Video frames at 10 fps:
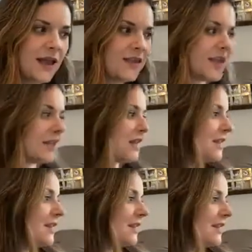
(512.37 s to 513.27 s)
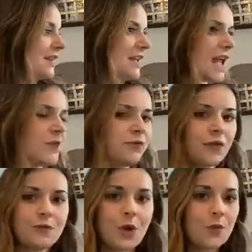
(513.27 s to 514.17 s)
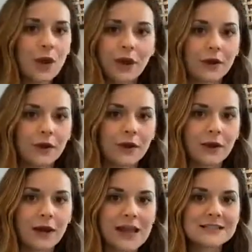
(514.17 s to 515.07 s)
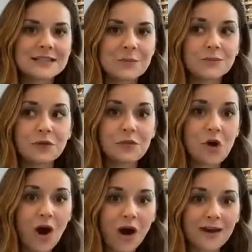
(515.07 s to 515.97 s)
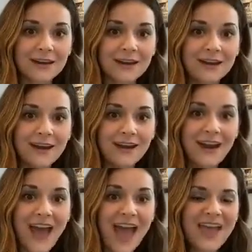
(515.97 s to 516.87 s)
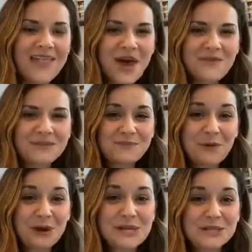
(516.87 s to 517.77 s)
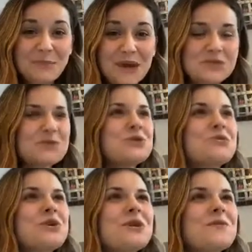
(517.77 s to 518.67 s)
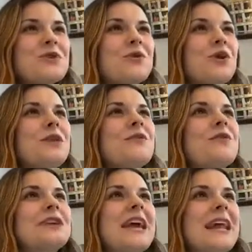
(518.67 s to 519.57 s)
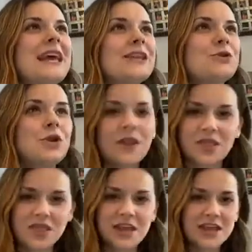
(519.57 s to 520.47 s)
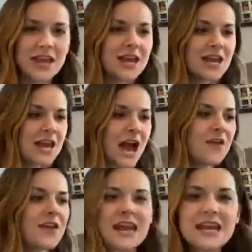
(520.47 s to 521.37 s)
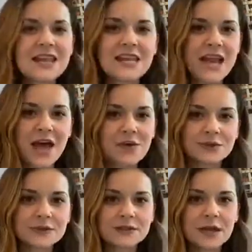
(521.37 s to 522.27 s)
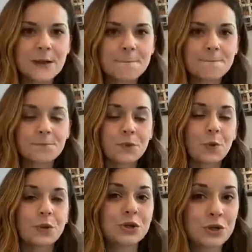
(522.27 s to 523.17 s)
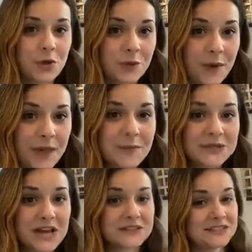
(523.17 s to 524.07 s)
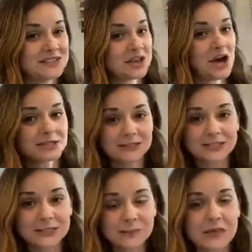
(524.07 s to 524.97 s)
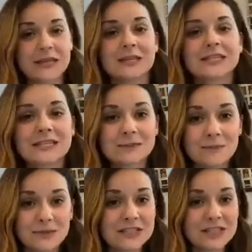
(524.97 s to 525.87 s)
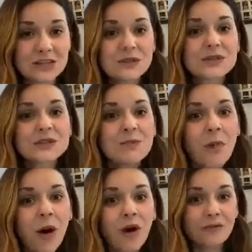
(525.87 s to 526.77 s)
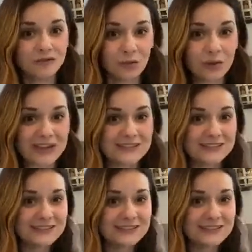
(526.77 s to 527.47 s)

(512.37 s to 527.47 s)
that it came from nowhere except from God. And that was pretty special, and you couldn't forget it. You couldn't think of anything else. Well, you know, the Bible tells us that God does speak in a still, small voice.